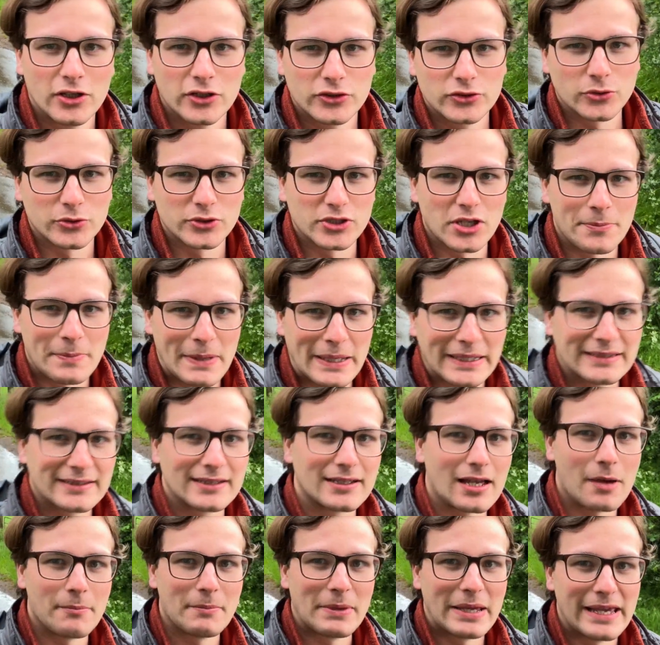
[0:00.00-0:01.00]
It's also best to
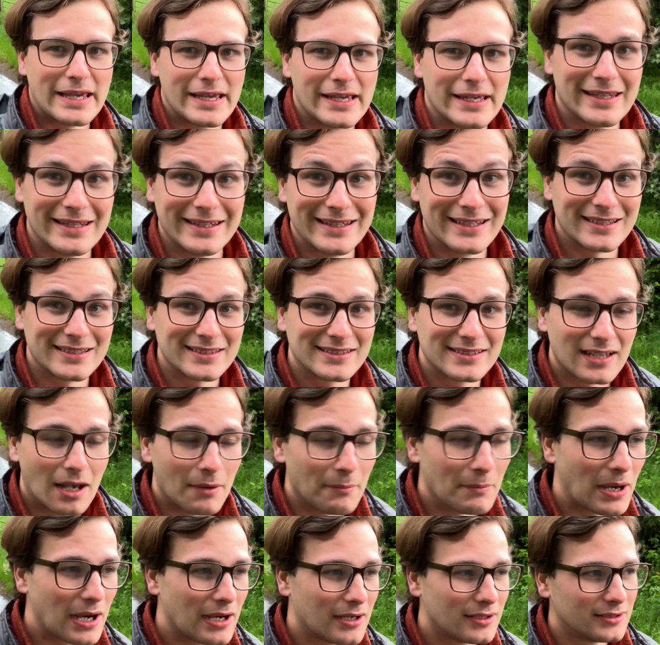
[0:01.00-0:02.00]
come here in the
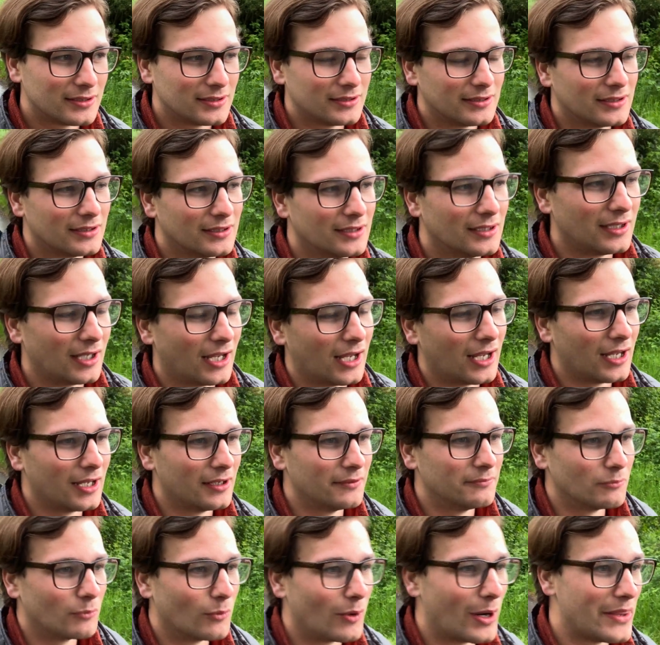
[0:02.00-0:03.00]
summer
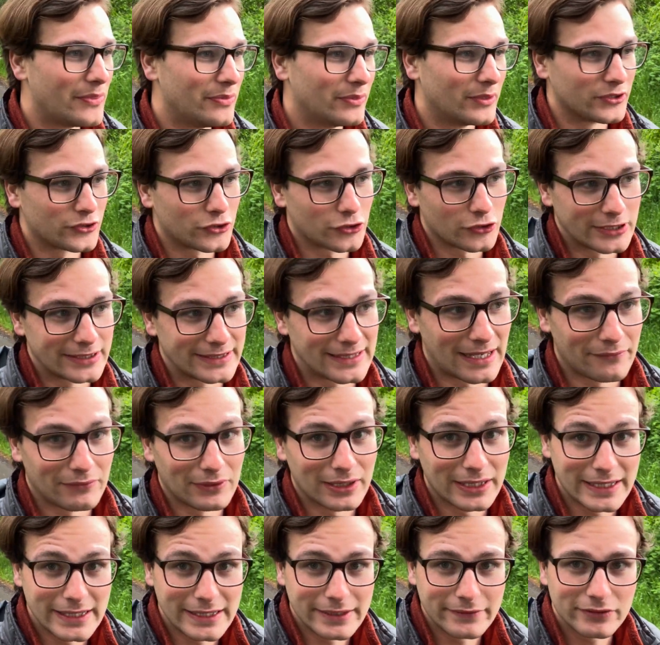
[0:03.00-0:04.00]
when the trees have
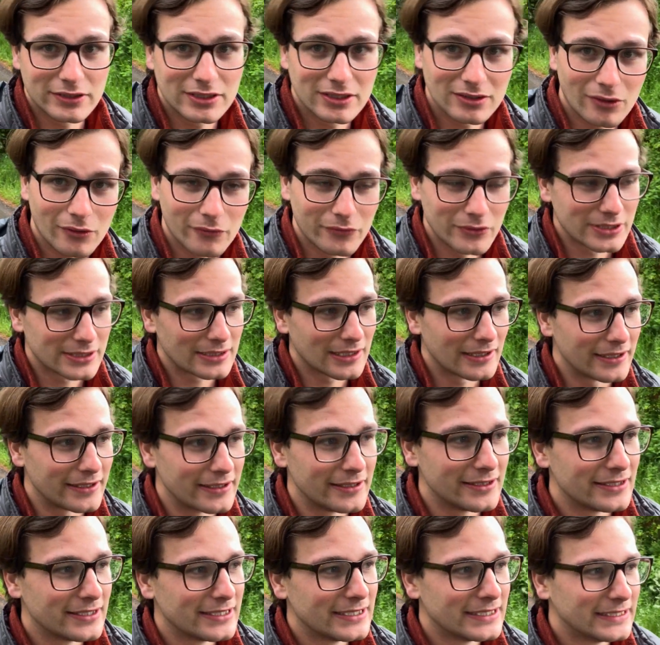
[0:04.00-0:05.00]
leaves, obviously,
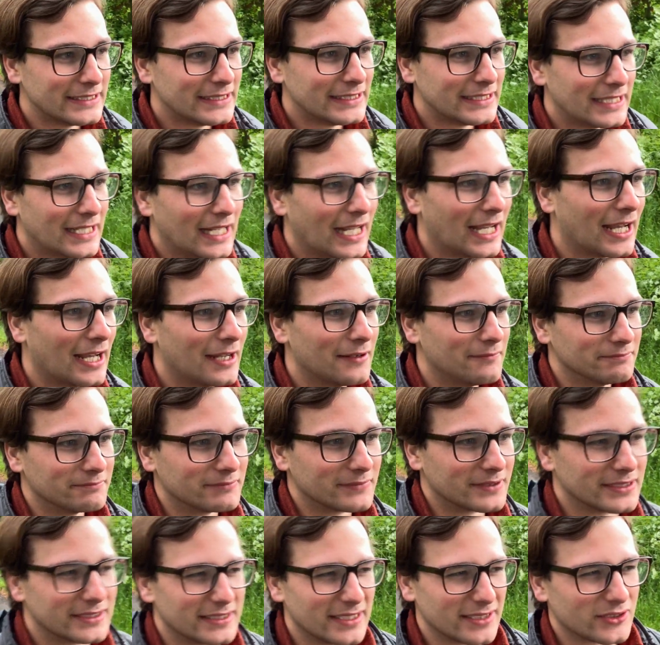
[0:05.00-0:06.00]

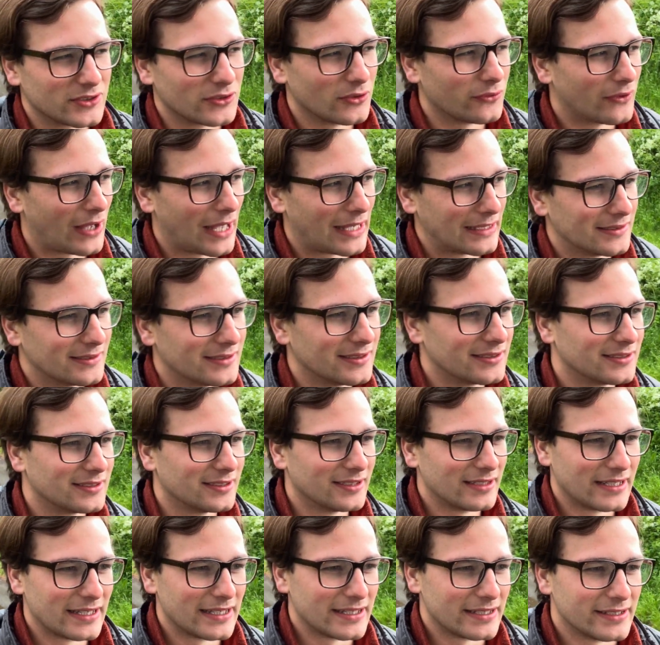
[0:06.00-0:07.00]
because it sort of adds to
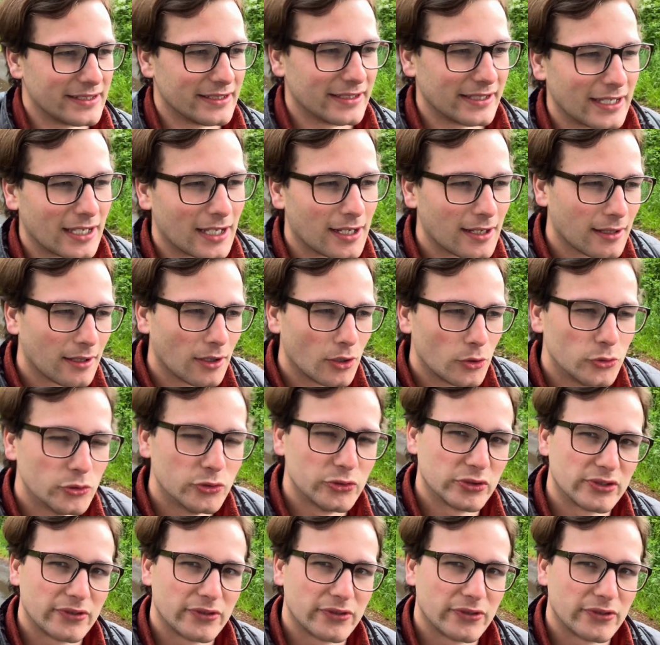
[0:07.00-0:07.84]
the enclosed